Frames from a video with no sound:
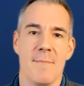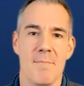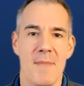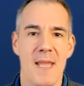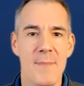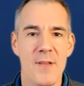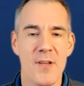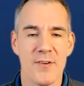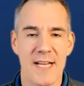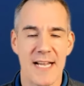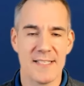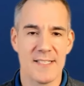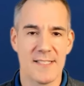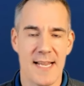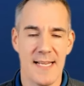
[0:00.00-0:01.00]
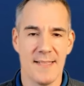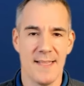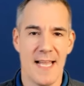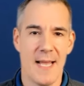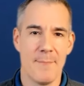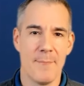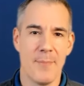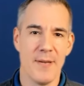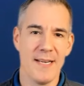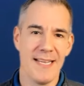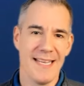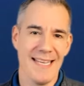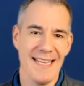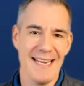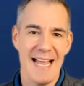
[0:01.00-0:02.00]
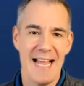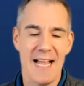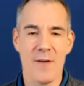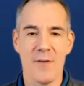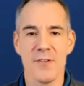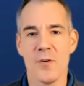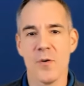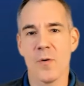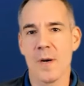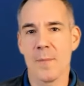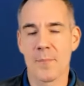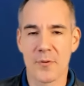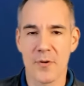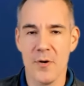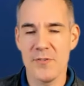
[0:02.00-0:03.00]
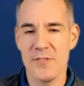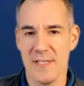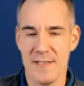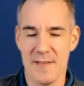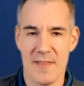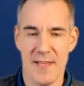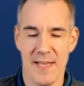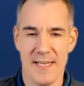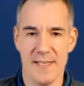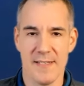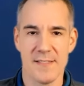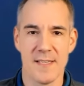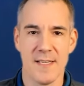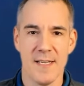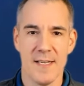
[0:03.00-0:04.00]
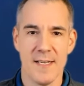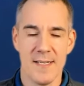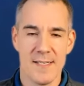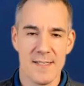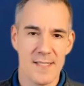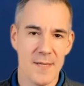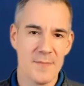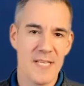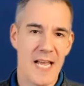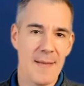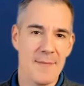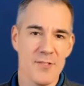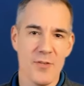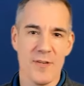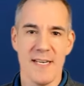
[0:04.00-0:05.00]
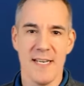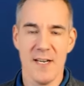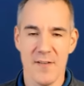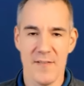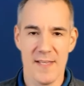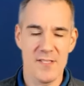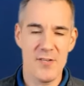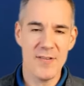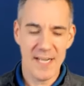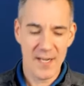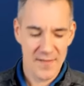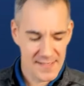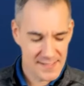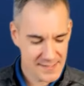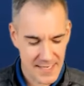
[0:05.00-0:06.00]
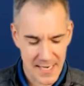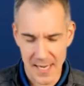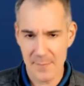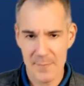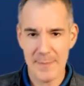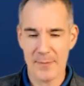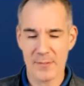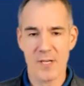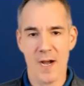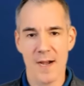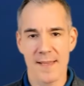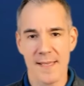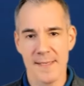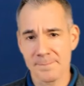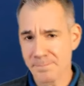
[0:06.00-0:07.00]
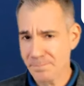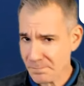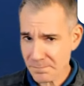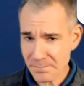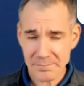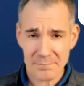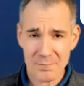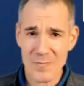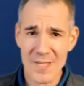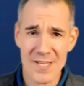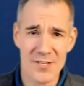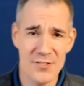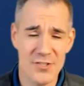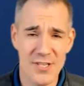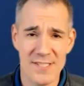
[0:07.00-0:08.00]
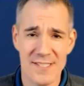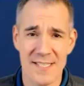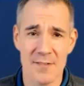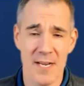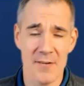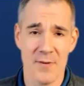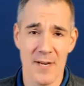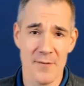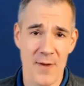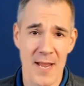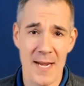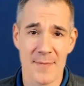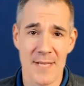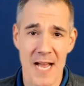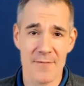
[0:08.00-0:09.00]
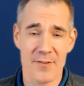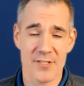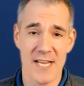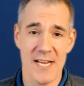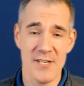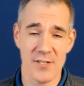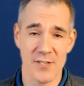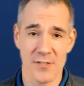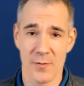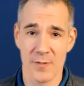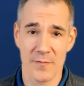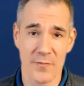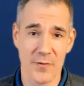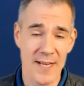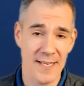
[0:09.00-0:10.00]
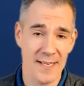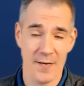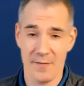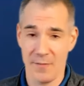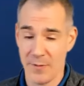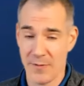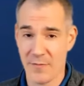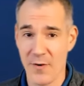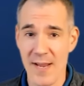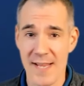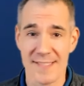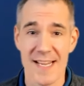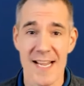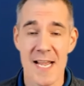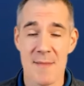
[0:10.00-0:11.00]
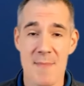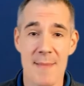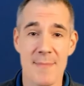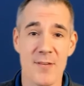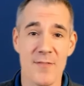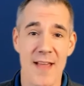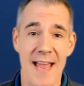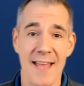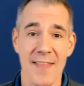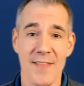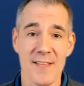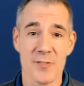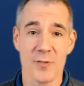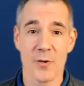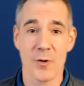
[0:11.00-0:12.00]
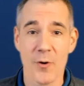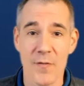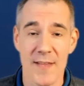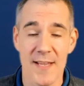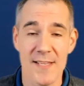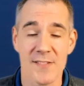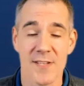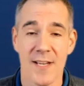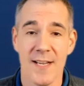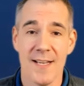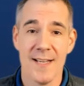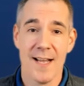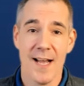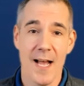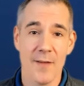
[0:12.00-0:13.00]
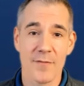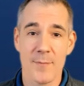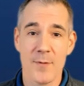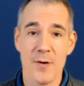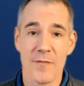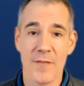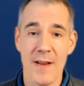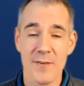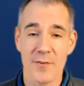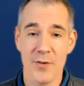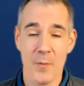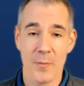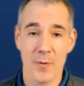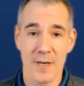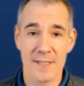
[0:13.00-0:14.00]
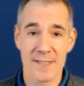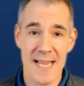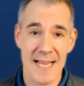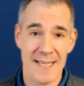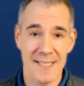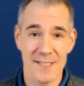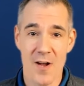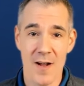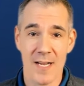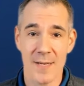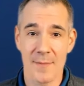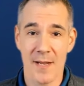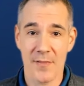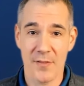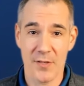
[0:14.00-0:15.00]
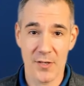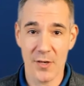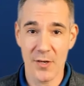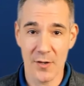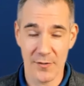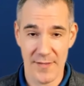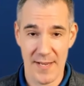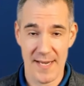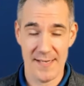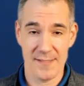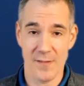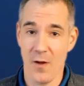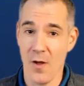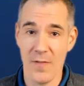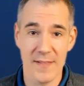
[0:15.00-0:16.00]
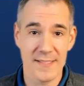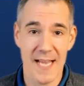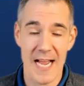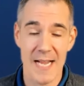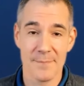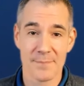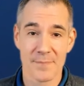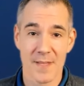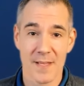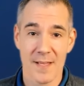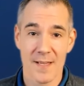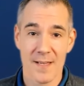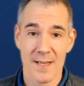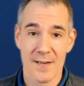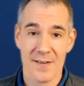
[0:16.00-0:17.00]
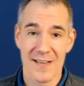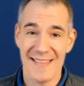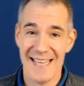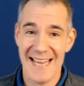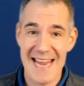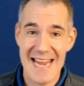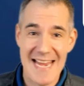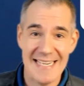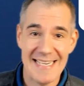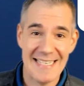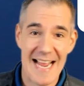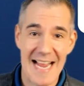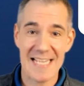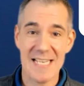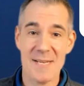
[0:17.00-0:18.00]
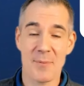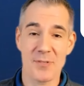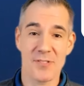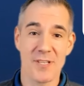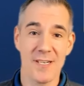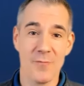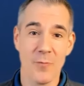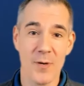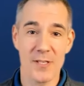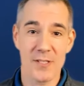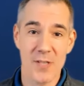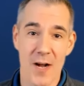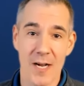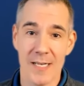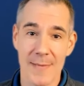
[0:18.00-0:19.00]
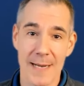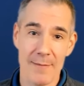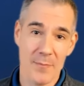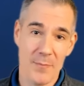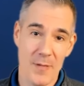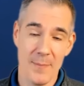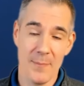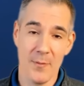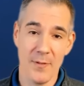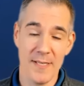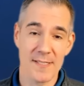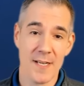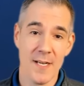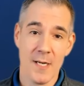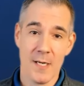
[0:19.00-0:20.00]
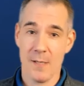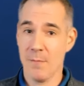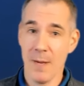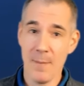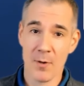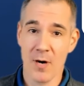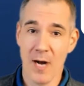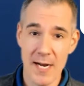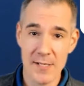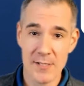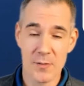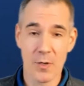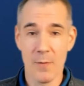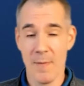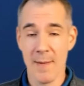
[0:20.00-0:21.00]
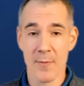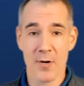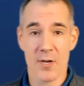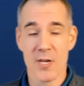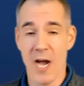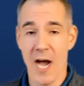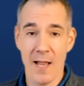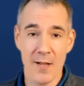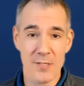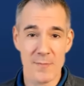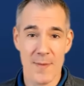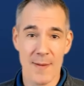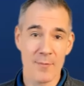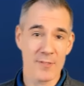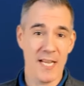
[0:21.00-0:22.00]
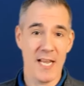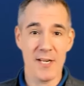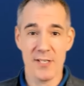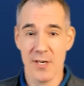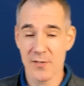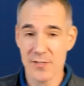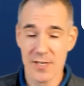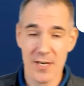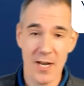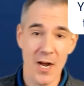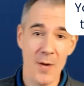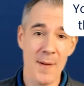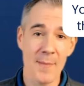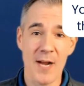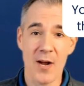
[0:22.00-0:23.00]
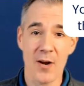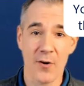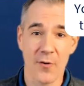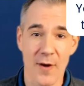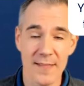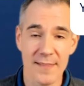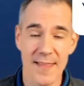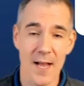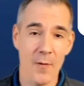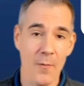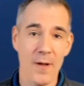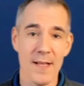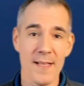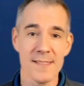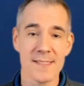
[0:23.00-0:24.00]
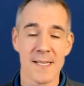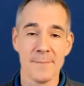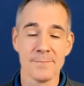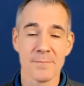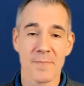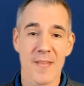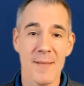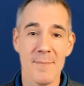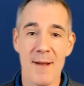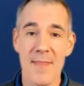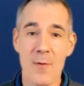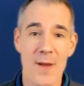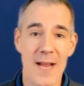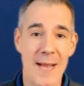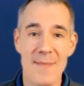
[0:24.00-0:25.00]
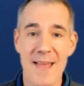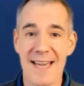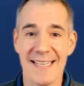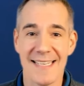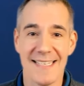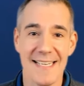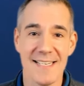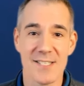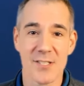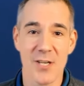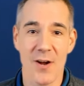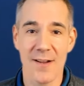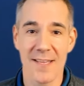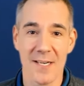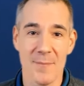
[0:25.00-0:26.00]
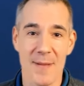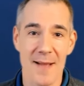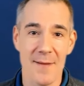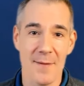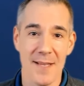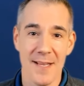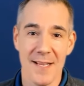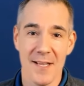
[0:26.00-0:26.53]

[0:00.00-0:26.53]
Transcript: maybe you're not saying that, but in how you're approaching things, sometimes you can hear this. You can hear this uh, on people talking just in, in, in random conversations or in friend or with friends. Maybe you've had this or heard this uh, from your friend group where it's like you talk about the good old days all the time. The eighty, ninety percent of what you talk about with people is, remember high school, remember college, remember ten years ago, remember how great that was? And by the way, I'm not against talking about